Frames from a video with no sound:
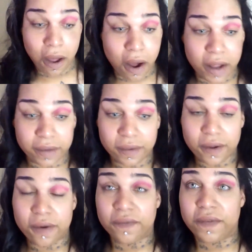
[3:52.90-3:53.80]

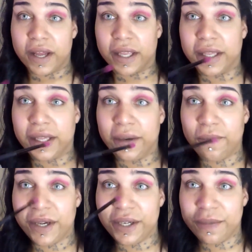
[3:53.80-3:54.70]
Also, fucking,
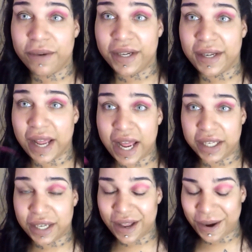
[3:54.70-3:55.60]
when you're putting your
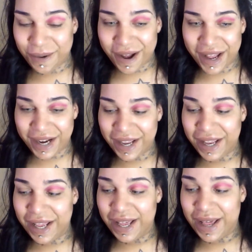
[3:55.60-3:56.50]
eyeshadow
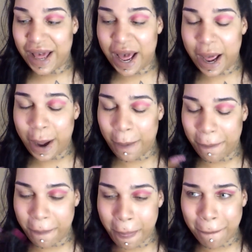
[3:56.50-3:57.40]
on,
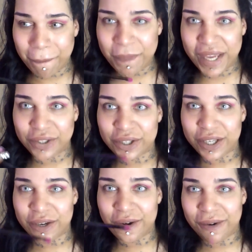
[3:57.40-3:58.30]
make sure
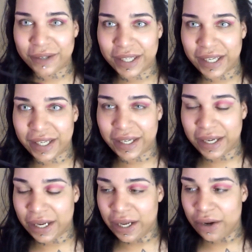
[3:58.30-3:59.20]
you're holding it
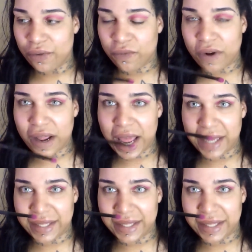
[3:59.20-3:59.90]
for at